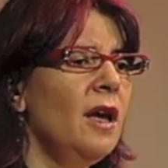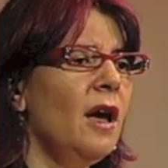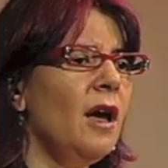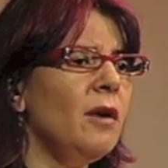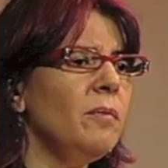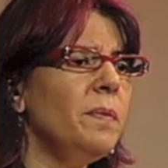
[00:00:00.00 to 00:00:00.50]

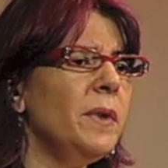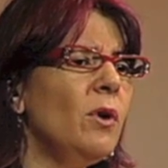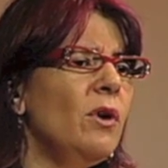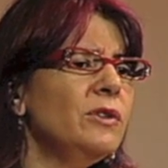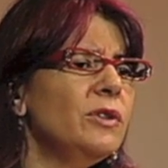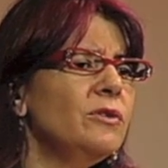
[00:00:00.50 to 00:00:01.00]
Um, but
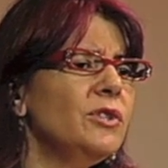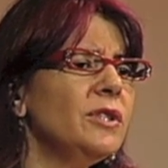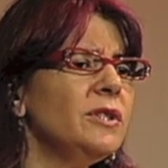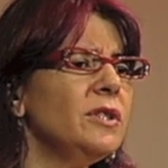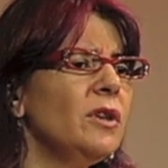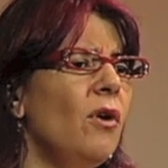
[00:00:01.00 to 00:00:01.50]
also
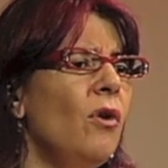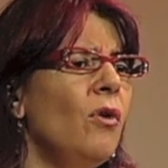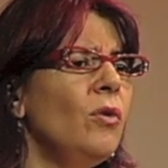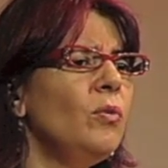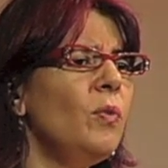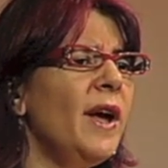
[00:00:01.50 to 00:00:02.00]
just the
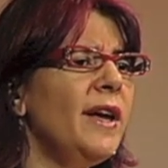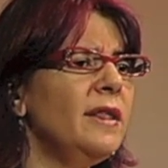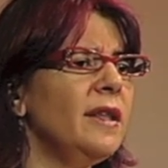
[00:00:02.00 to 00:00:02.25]
whole way